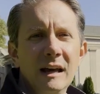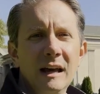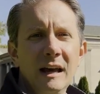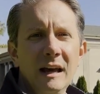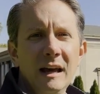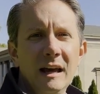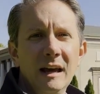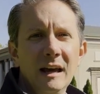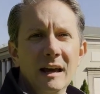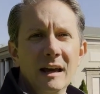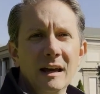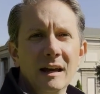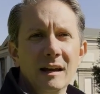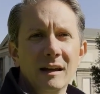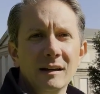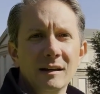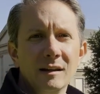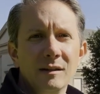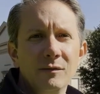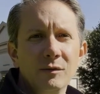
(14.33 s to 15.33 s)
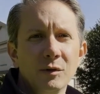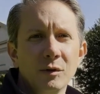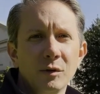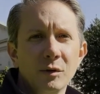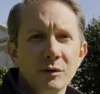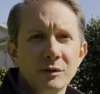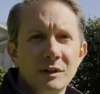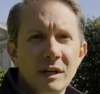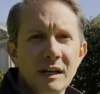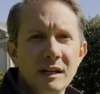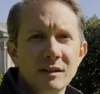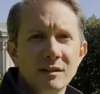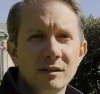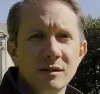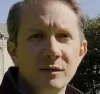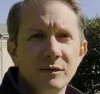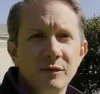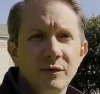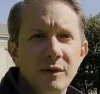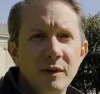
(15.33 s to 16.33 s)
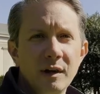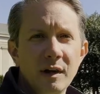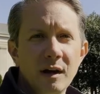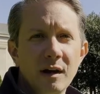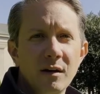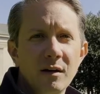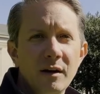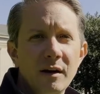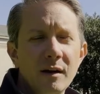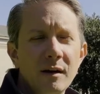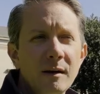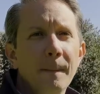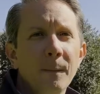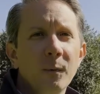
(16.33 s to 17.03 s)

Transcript: and give you a little taste of the area.